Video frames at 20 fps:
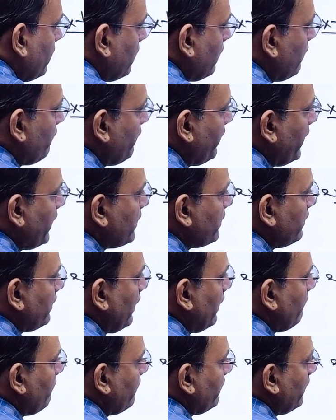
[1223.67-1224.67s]
configuration
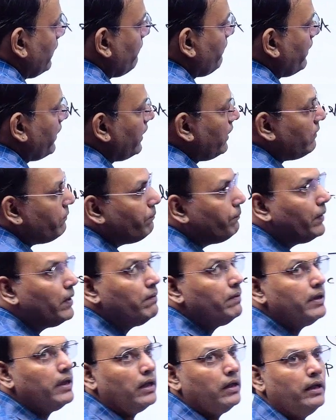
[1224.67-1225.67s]
I am giving it
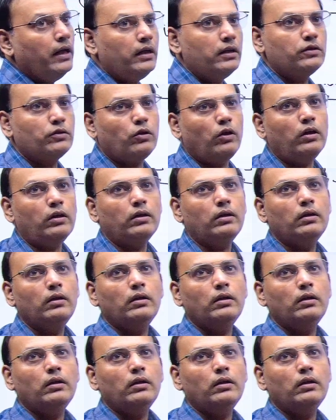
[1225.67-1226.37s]
PVR. That is called